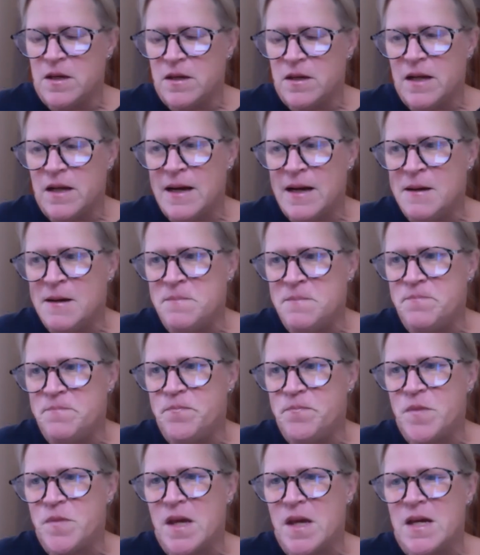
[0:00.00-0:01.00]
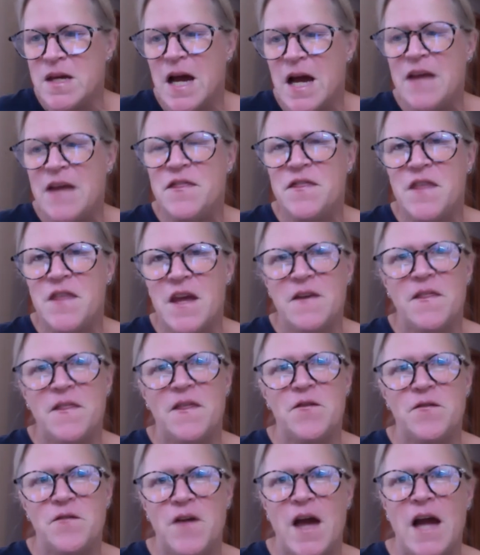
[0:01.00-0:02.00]
Um, I think
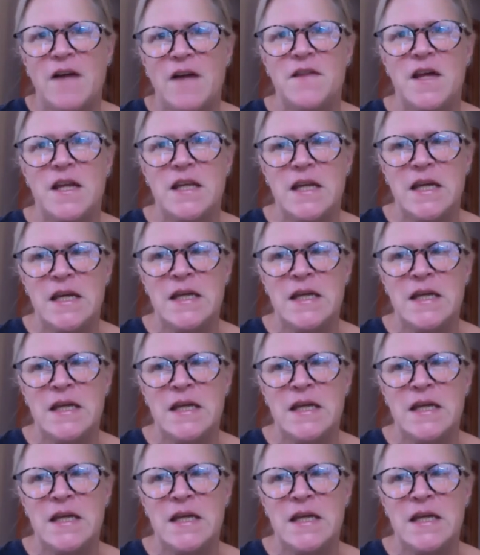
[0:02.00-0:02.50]
the fact that